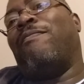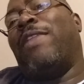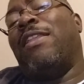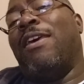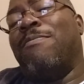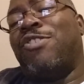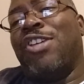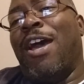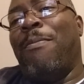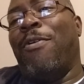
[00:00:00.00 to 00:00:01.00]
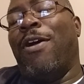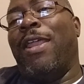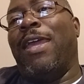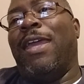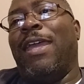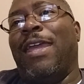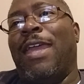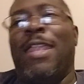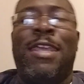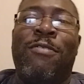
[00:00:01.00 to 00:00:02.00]
and let them chomp on it,
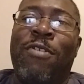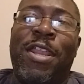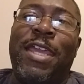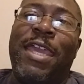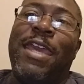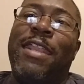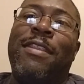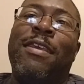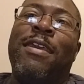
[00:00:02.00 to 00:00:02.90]
and then run again.